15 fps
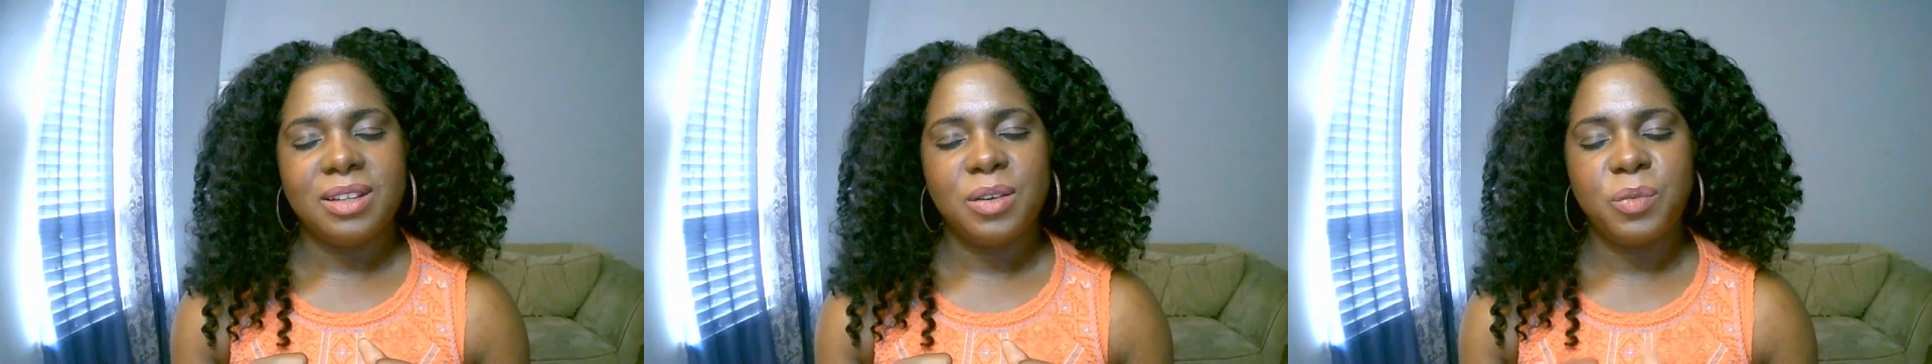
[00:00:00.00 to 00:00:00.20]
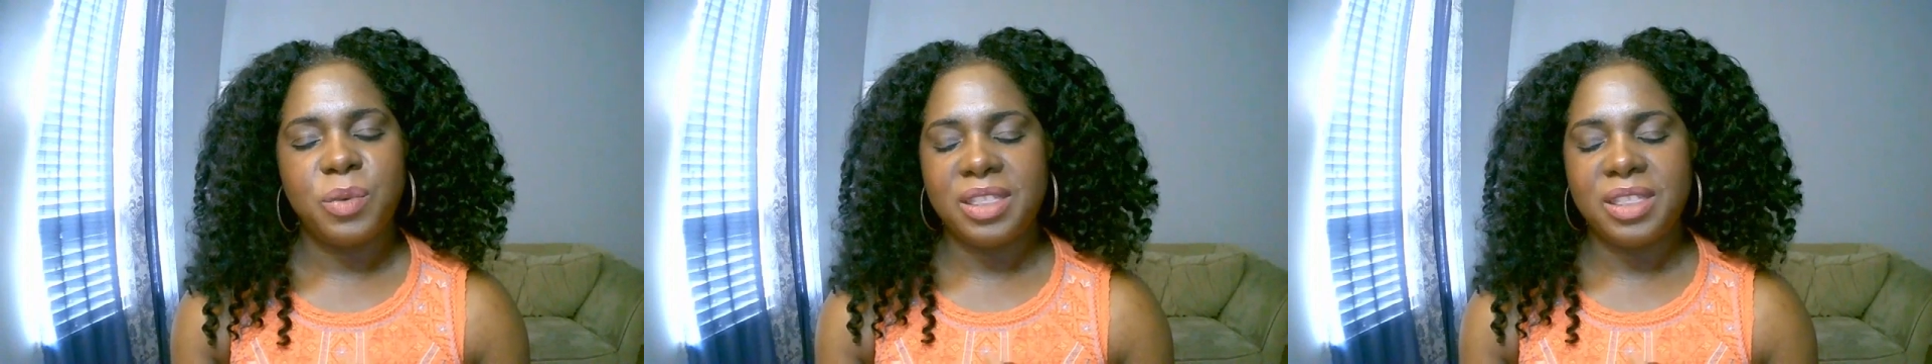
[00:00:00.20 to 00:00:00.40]

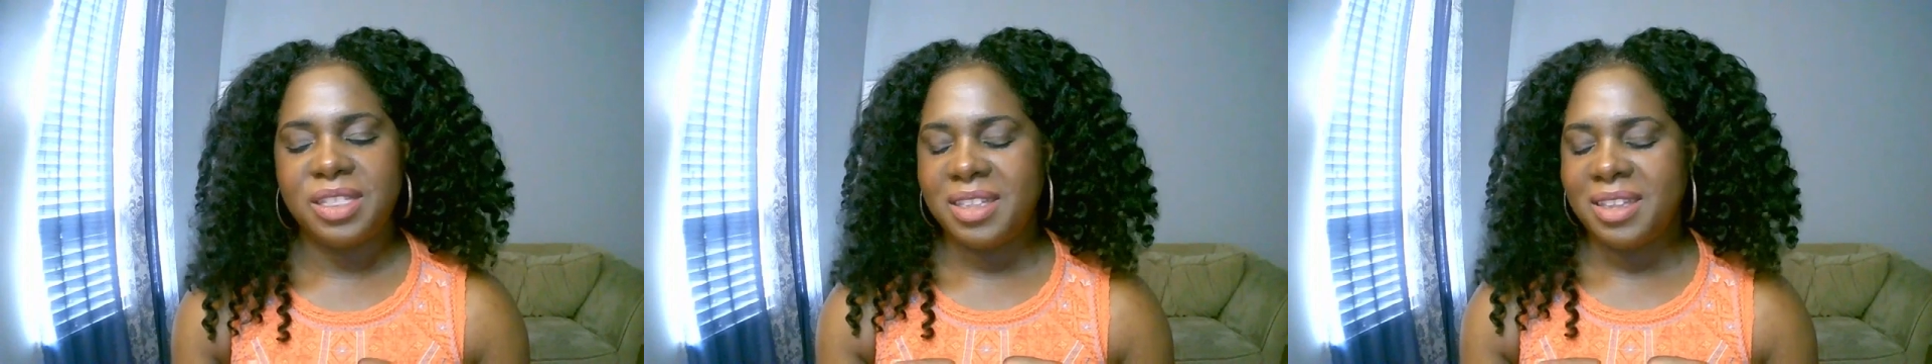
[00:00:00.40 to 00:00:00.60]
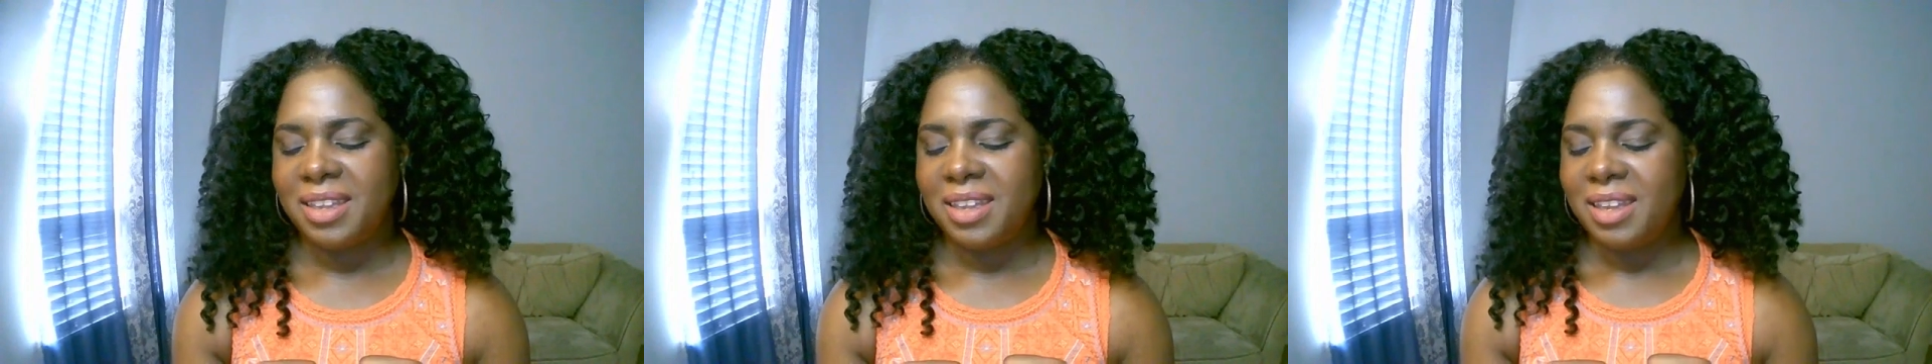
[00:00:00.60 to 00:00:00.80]

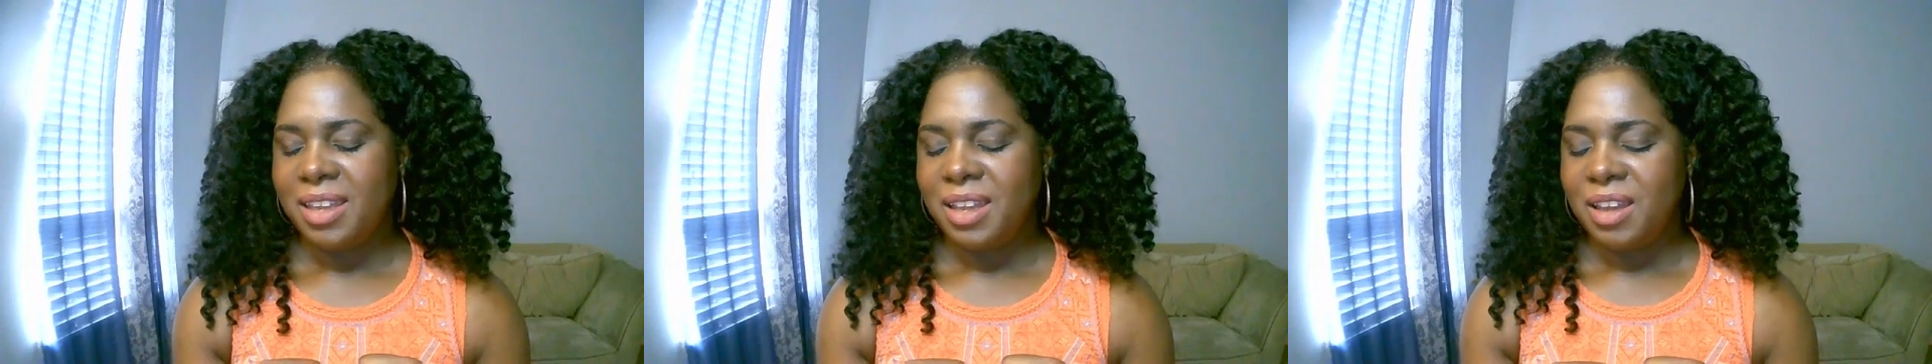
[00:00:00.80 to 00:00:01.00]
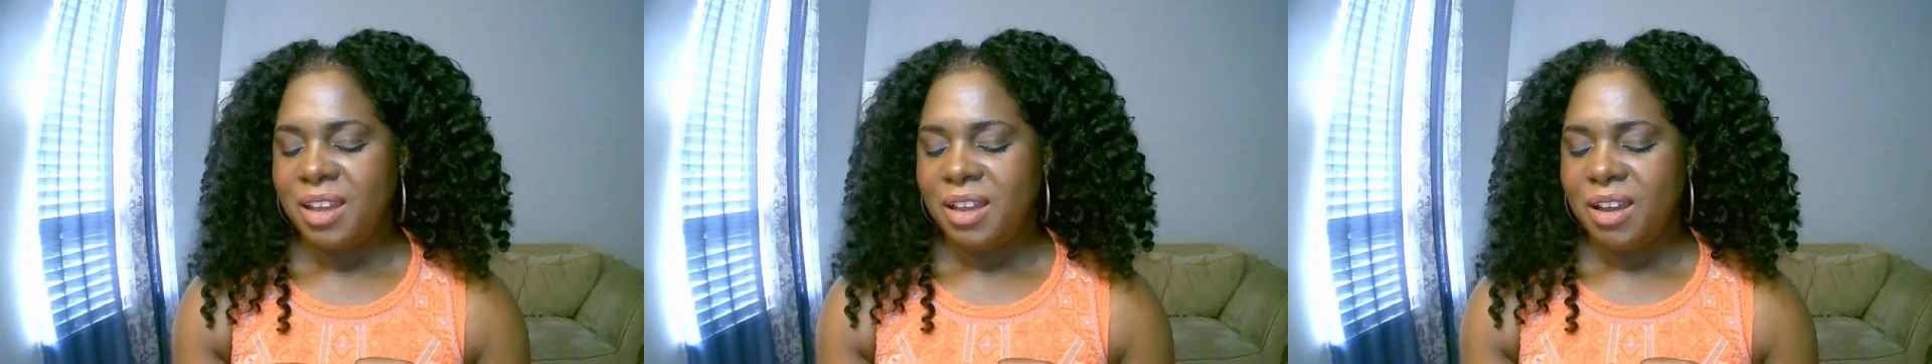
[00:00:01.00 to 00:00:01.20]
with
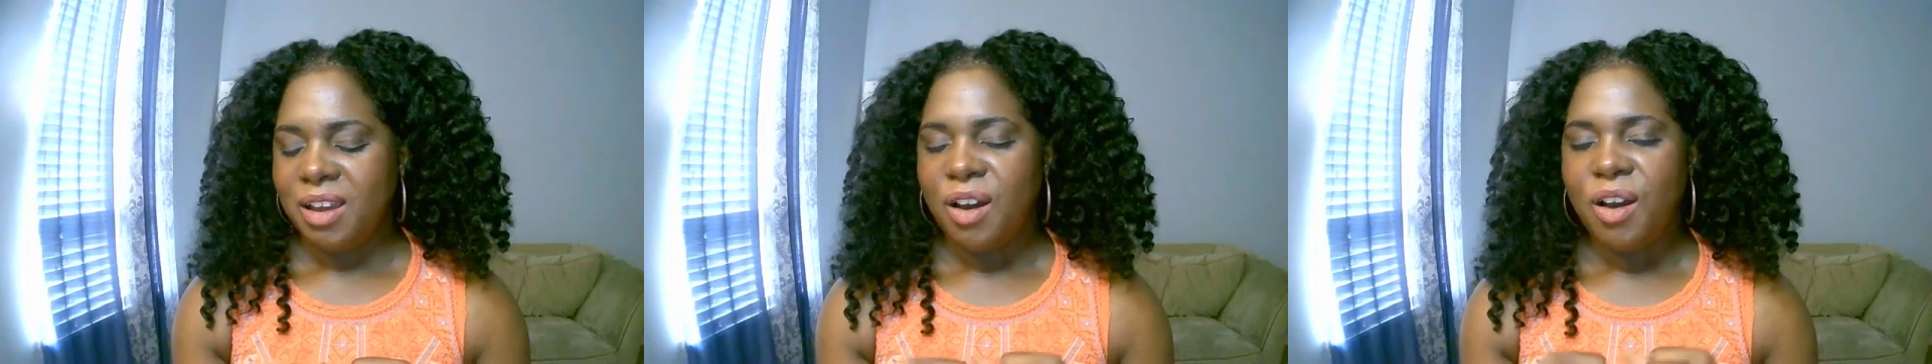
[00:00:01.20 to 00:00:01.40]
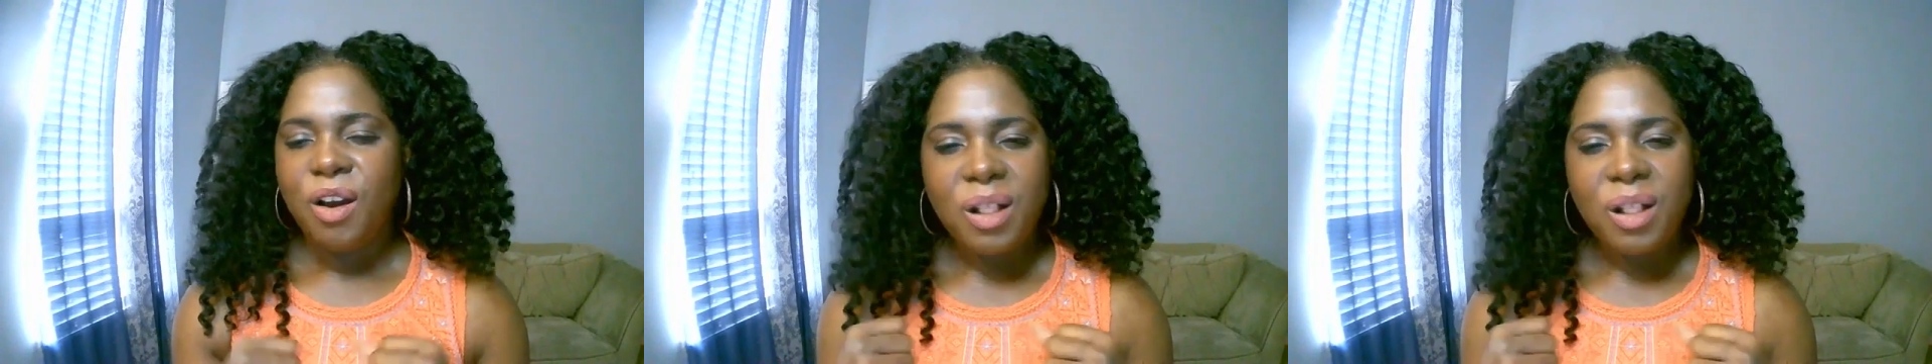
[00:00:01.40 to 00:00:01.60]

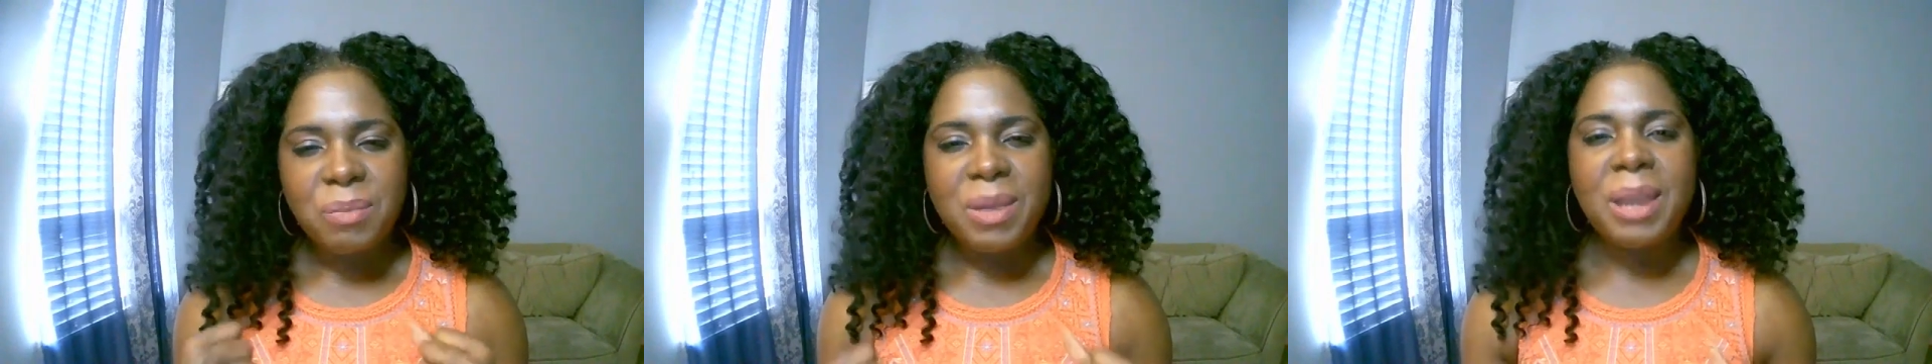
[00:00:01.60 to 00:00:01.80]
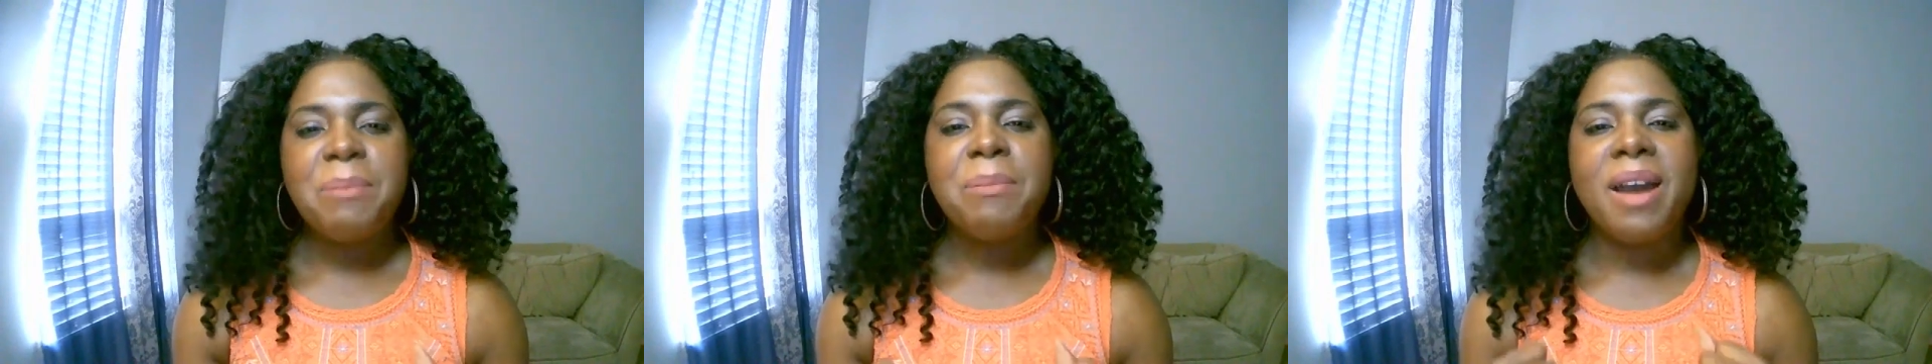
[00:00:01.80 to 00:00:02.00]
all
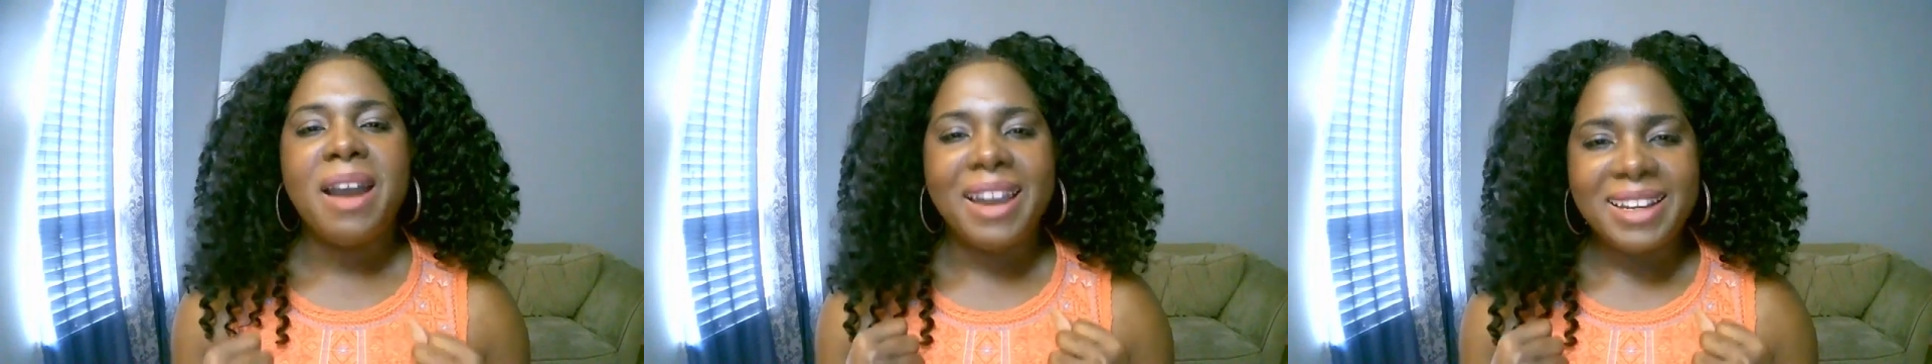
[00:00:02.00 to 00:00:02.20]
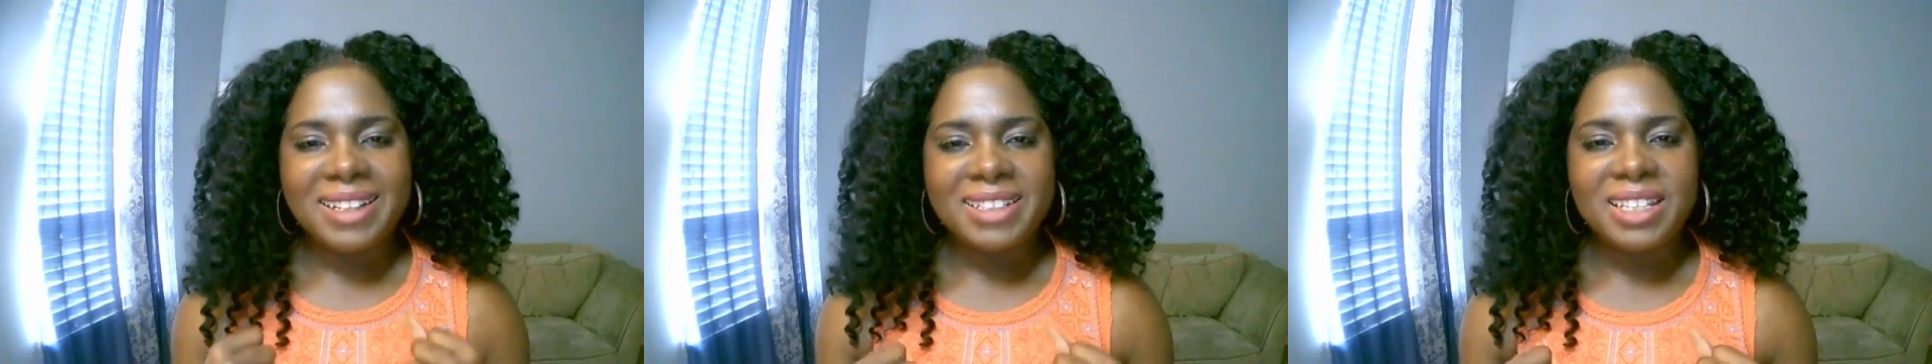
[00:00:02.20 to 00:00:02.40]
my
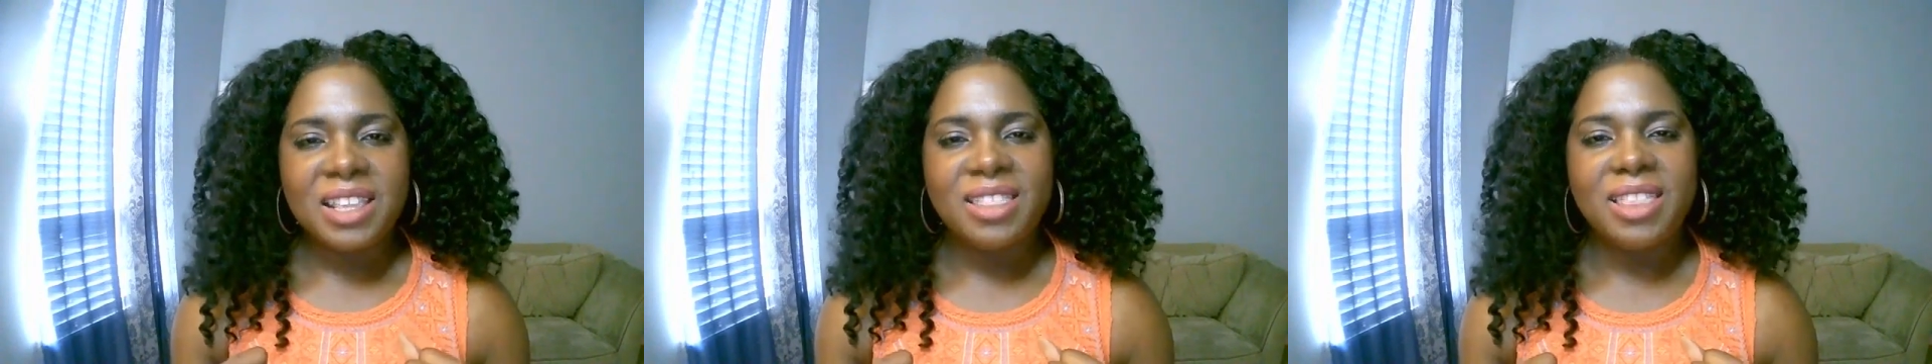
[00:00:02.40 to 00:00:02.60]
might